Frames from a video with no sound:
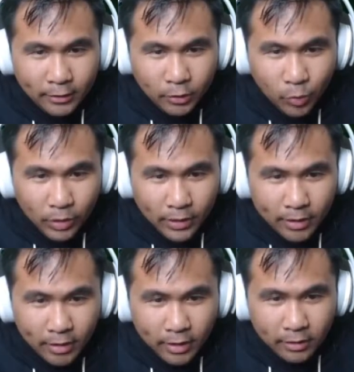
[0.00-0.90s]
squiggly
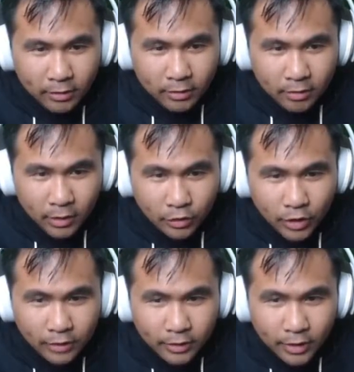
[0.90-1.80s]
thingies. That
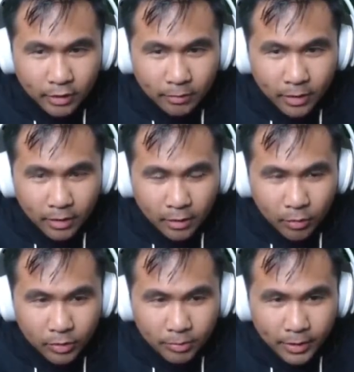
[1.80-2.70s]
tries to kill me. and
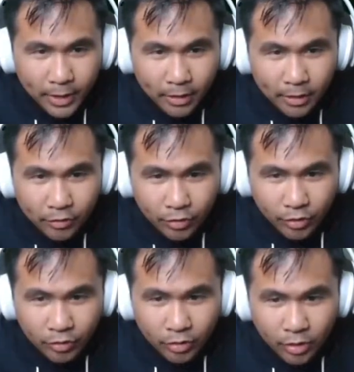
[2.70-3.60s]
wants me dead and deceased